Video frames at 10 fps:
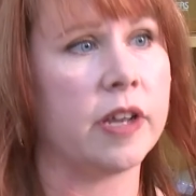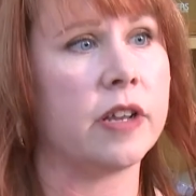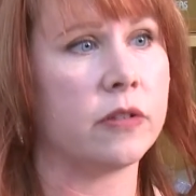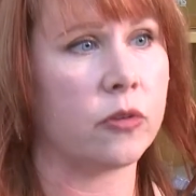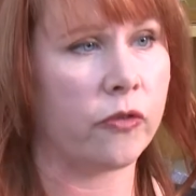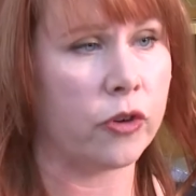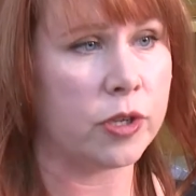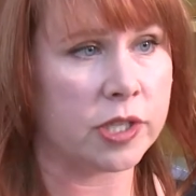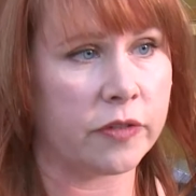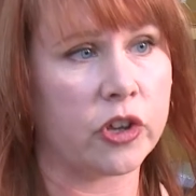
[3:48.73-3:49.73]
and the
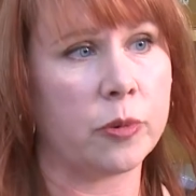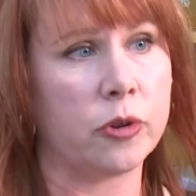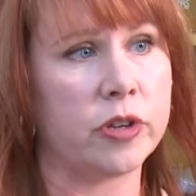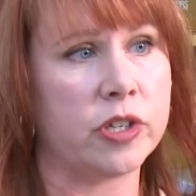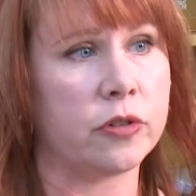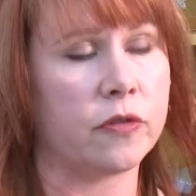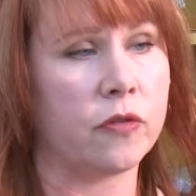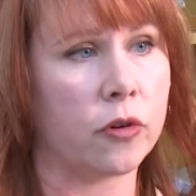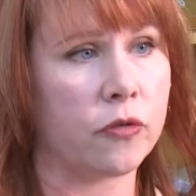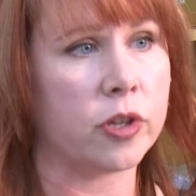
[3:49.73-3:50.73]
voices of the communities to the
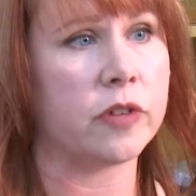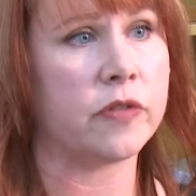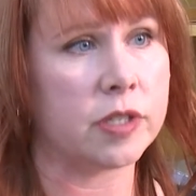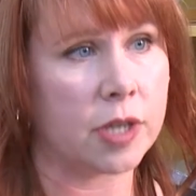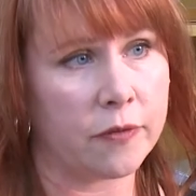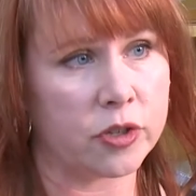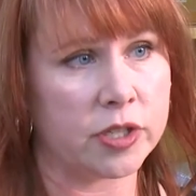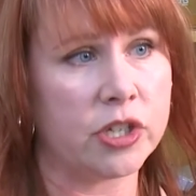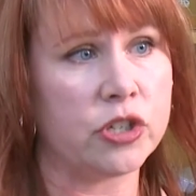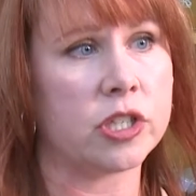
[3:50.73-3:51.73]
forefront of these
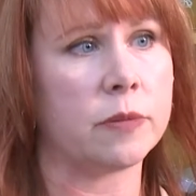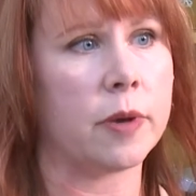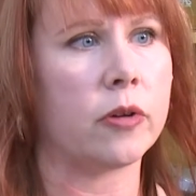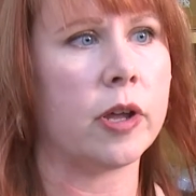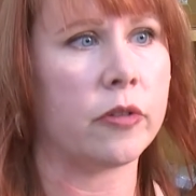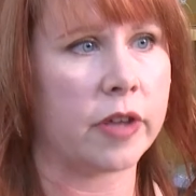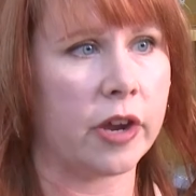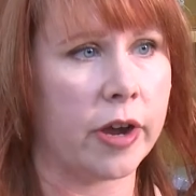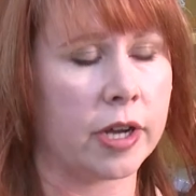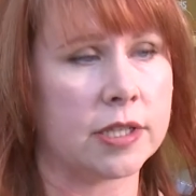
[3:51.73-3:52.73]
conversations about healthcare
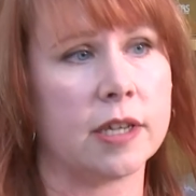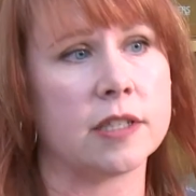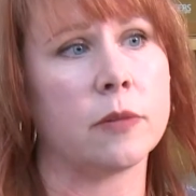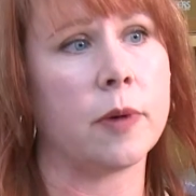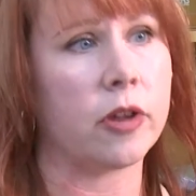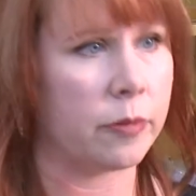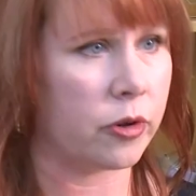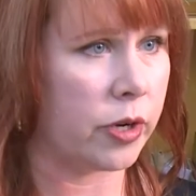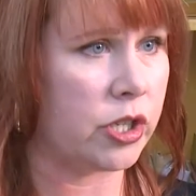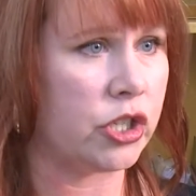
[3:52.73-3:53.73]
access, about
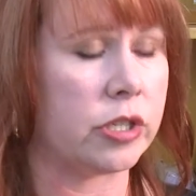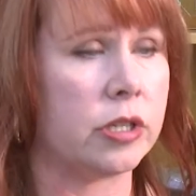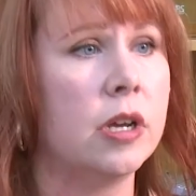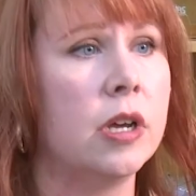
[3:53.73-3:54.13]
immigration,